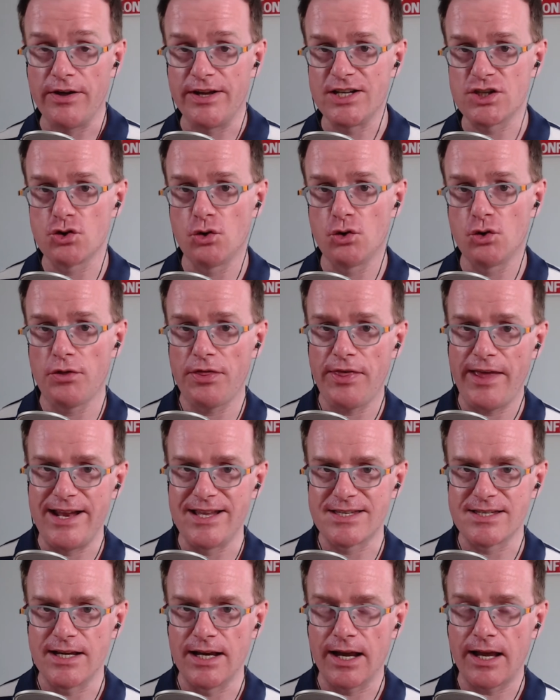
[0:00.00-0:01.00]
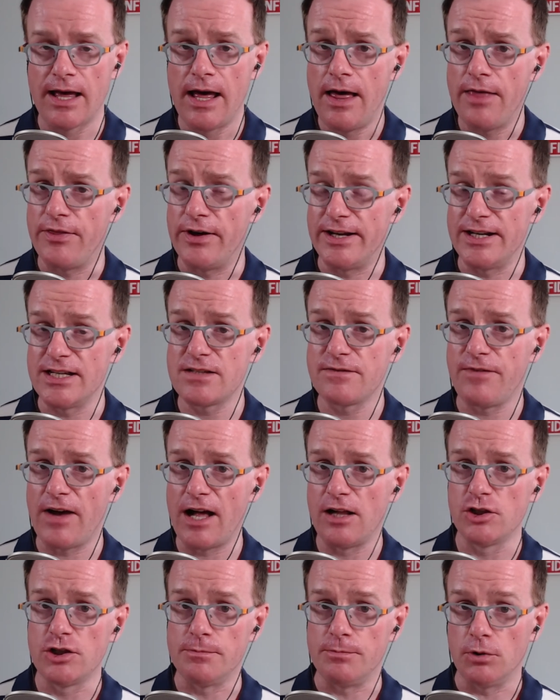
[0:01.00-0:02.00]
that is authentic, that is
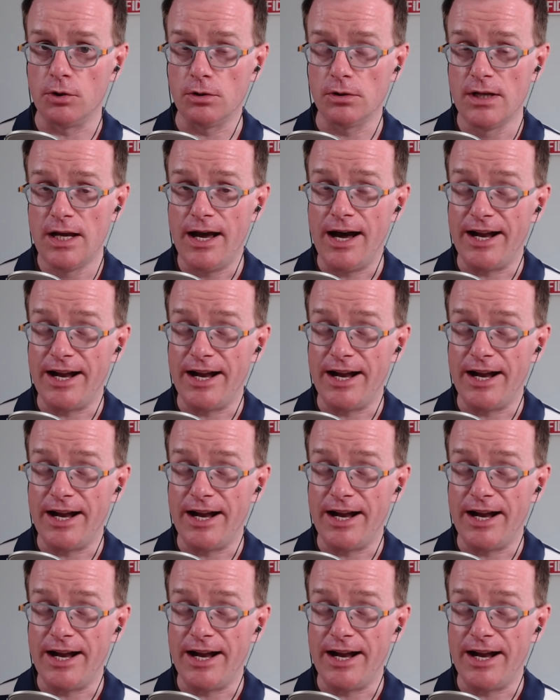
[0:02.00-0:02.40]
valuable.